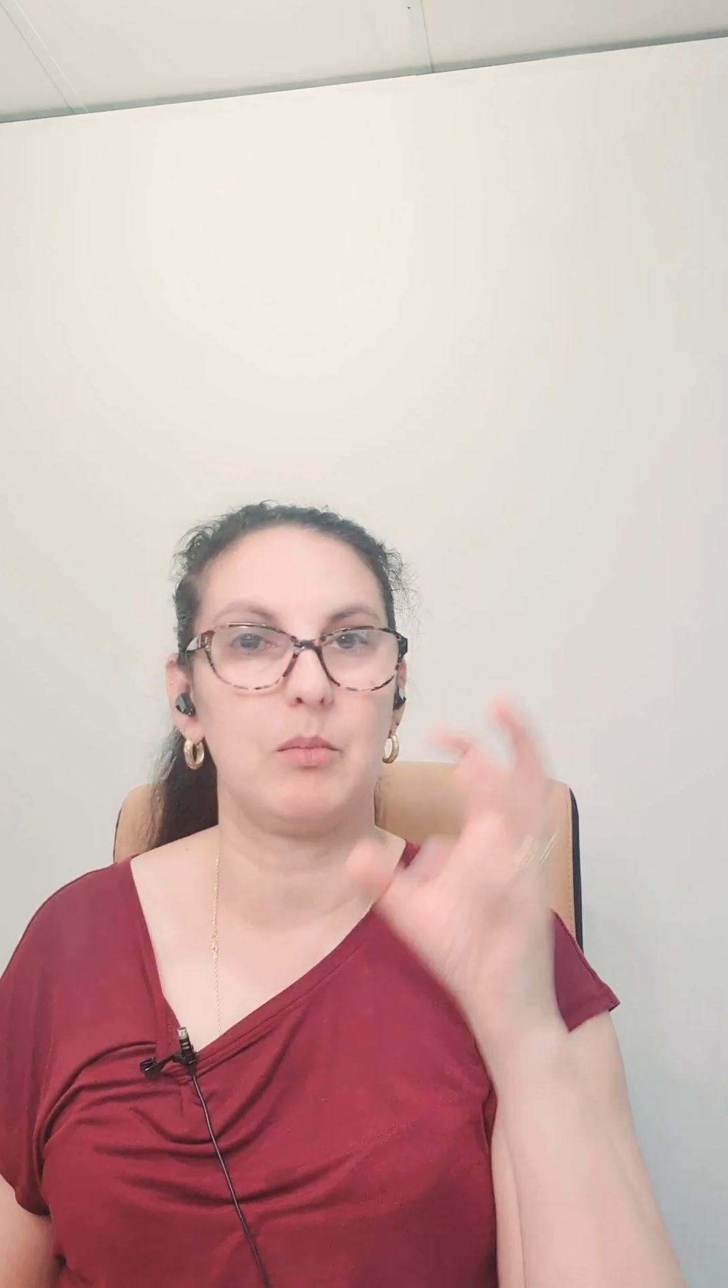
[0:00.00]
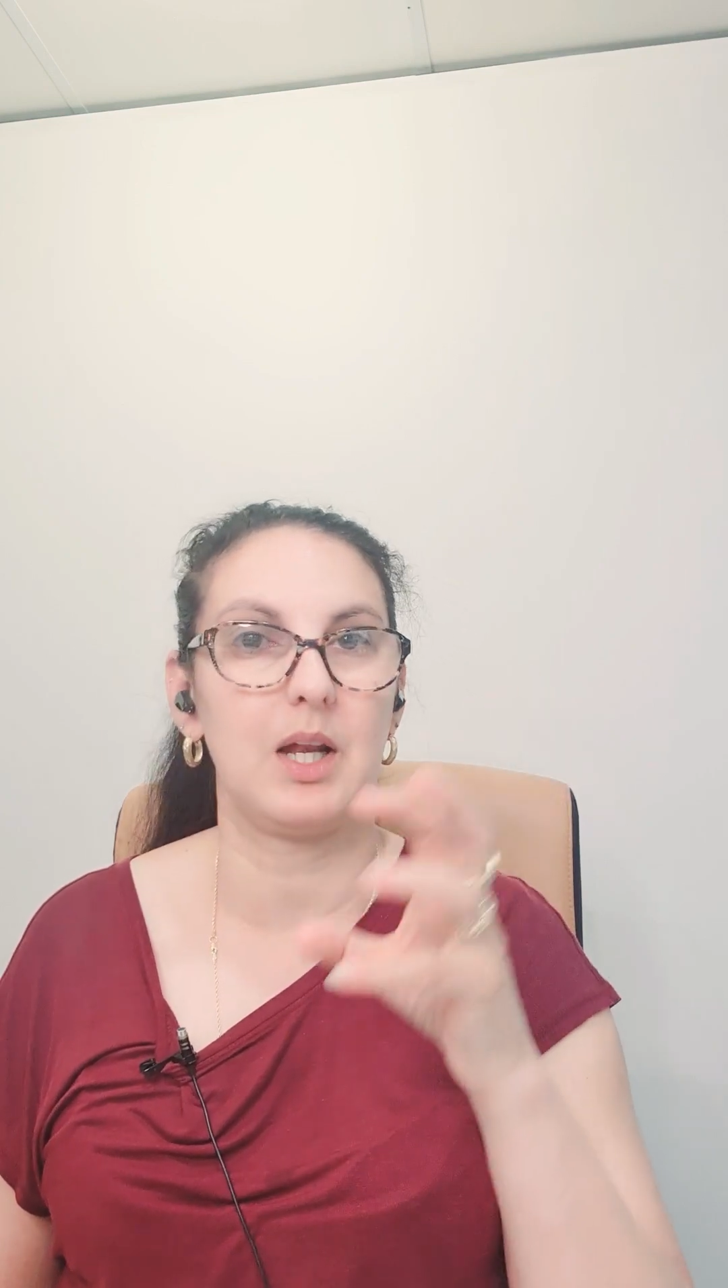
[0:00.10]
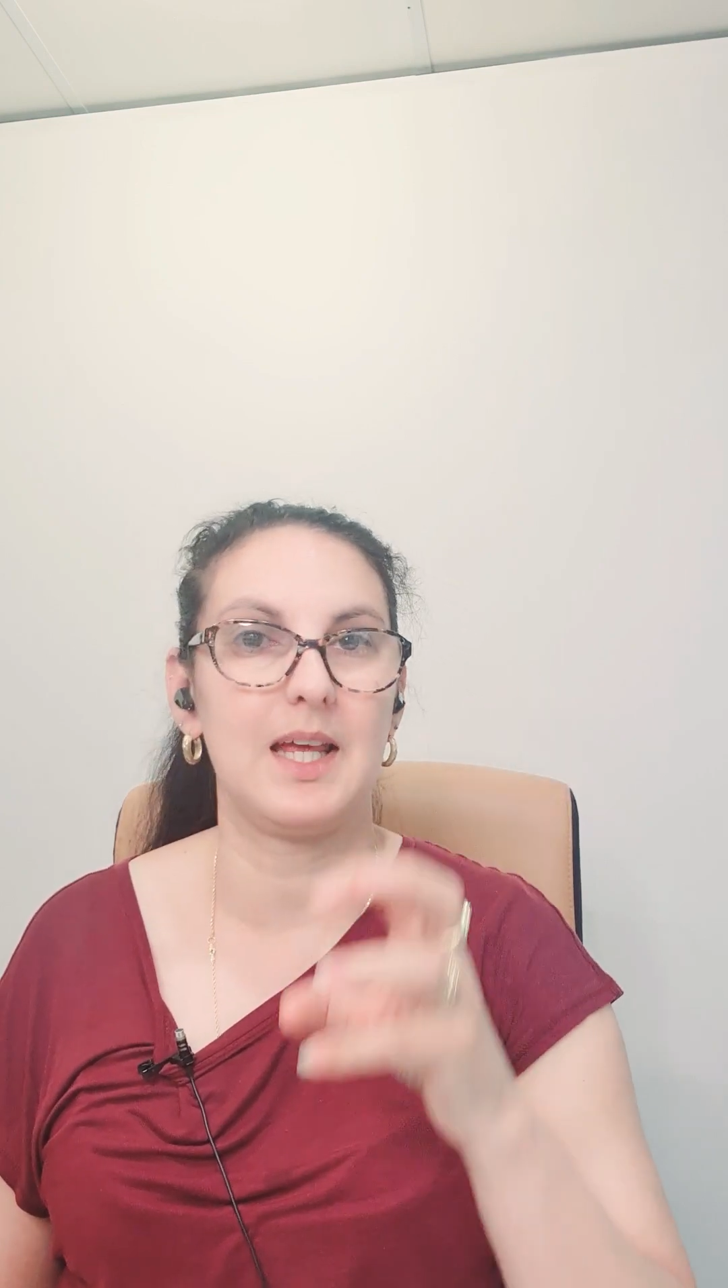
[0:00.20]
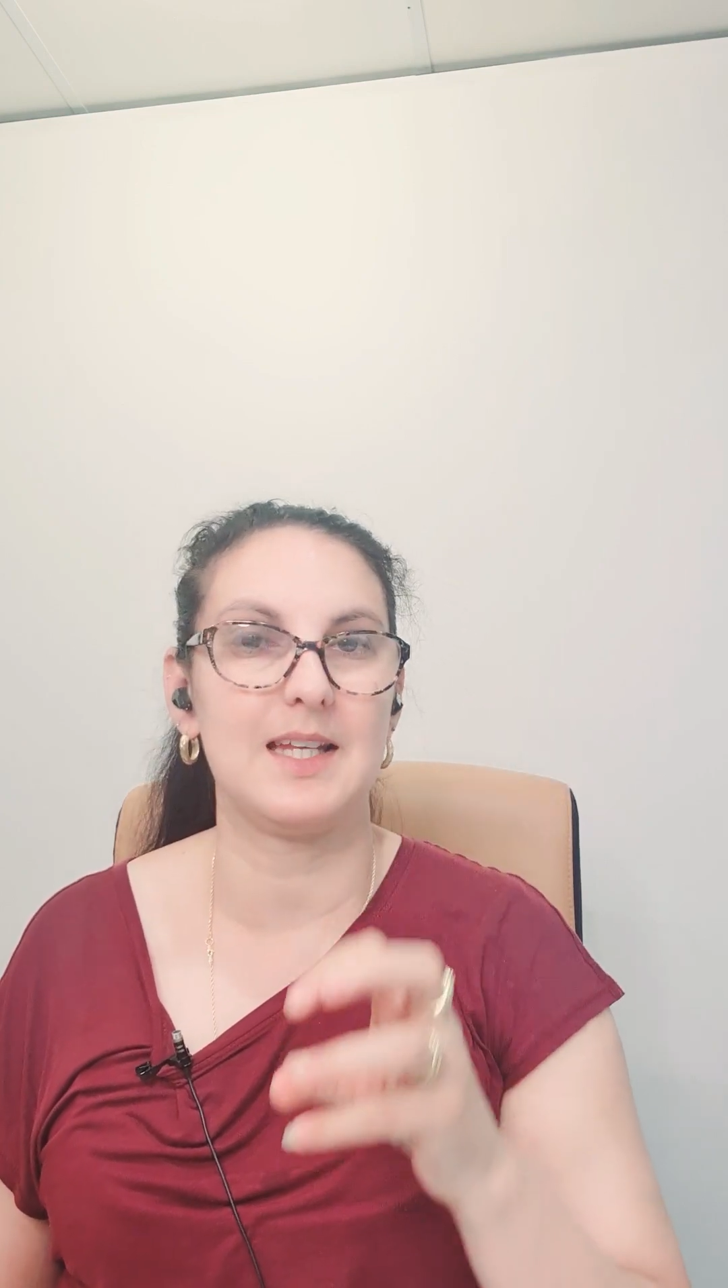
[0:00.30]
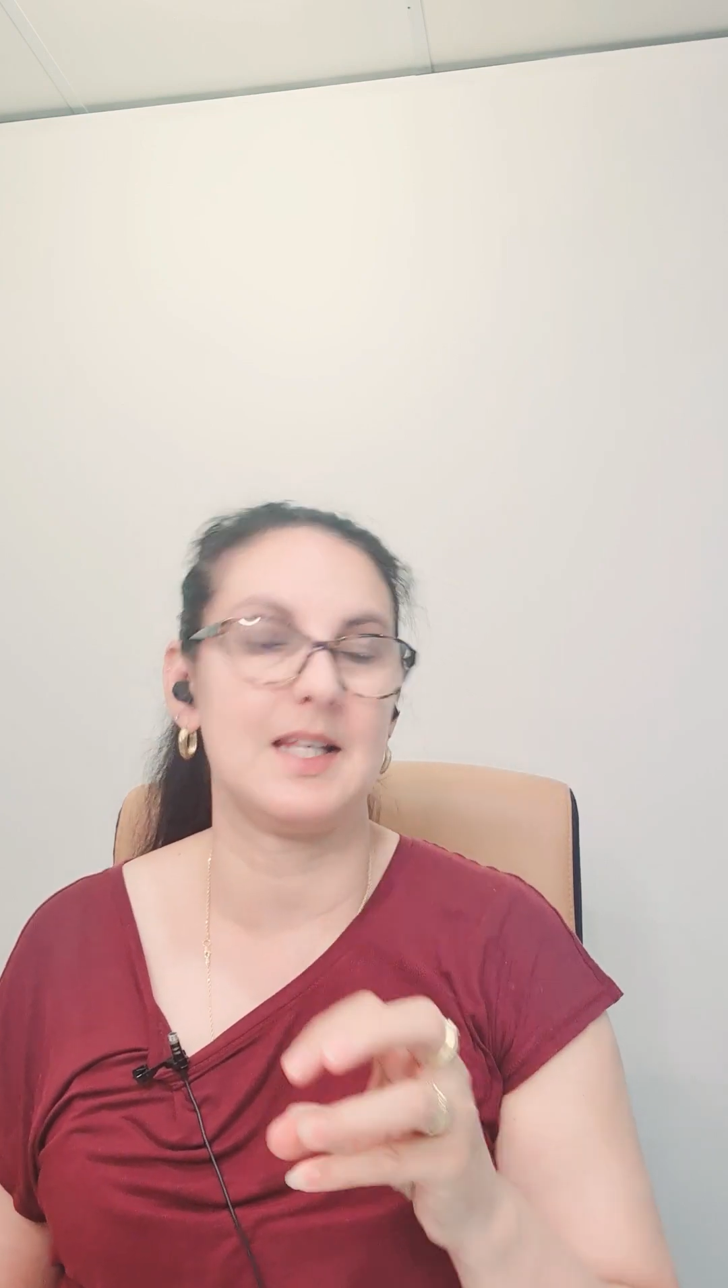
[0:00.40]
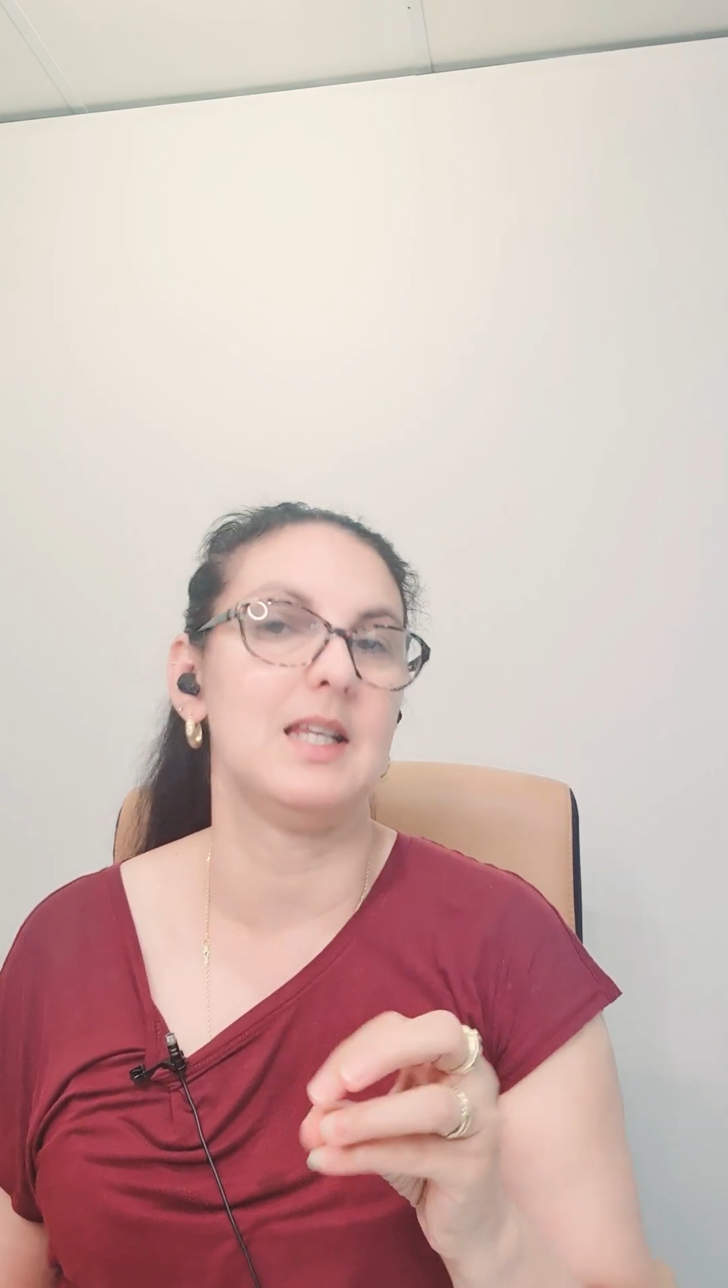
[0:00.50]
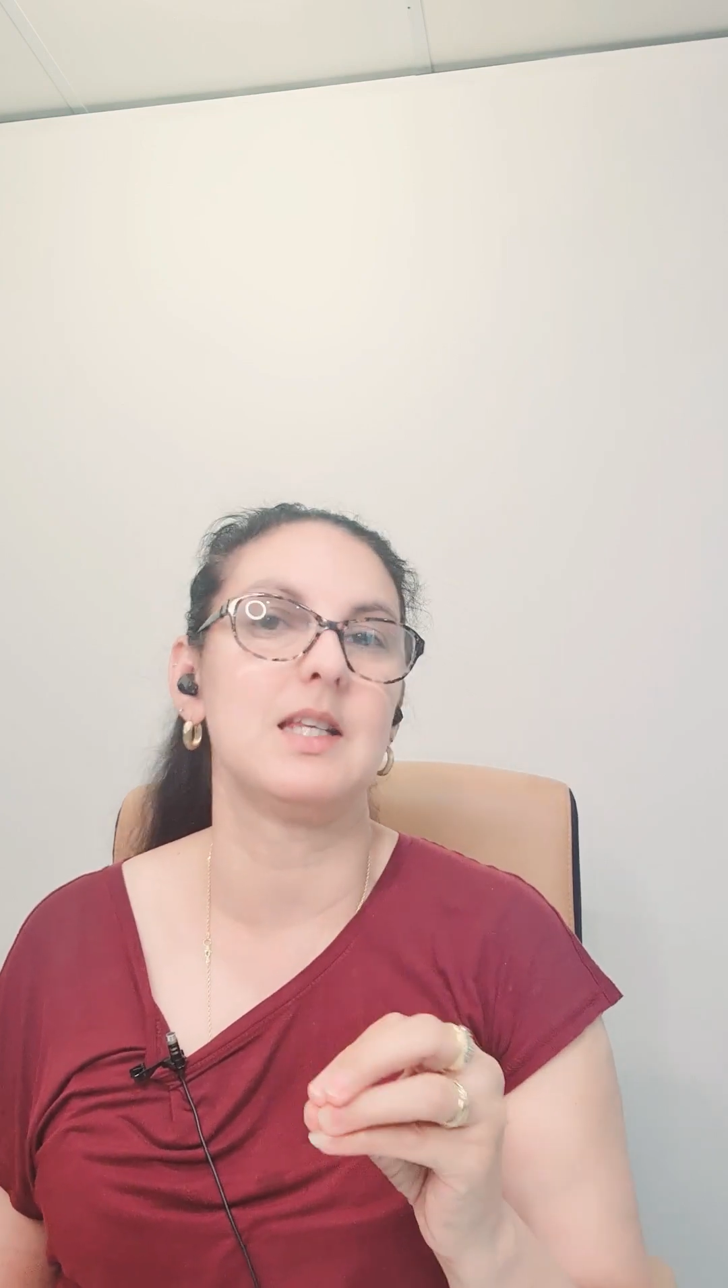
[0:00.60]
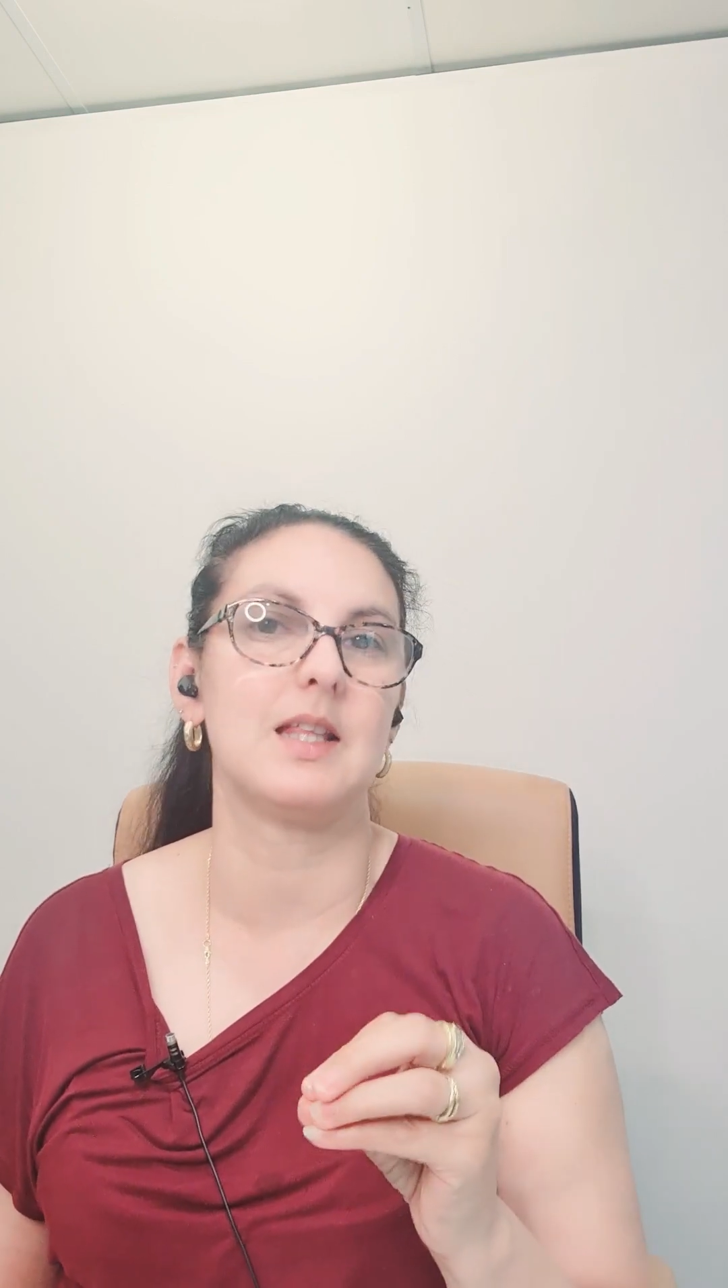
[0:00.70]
plays into